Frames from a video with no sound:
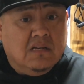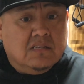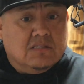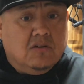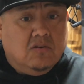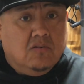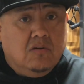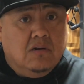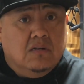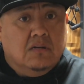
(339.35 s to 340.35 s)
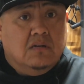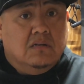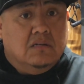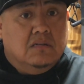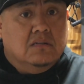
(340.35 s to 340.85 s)
So
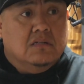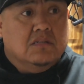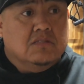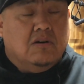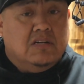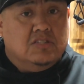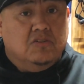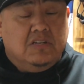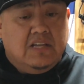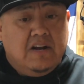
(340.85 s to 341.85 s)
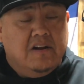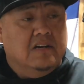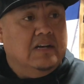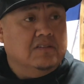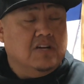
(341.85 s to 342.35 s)
I'll show you the area
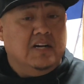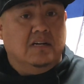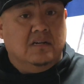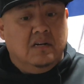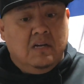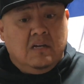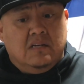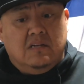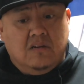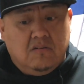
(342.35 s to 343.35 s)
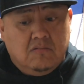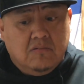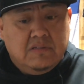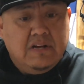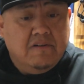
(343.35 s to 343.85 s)
and I'll try to, you know,
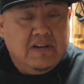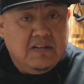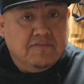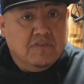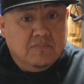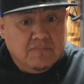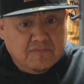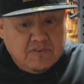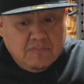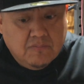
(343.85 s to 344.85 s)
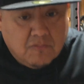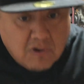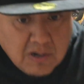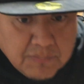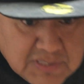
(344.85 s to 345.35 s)
narrate it from where I'll be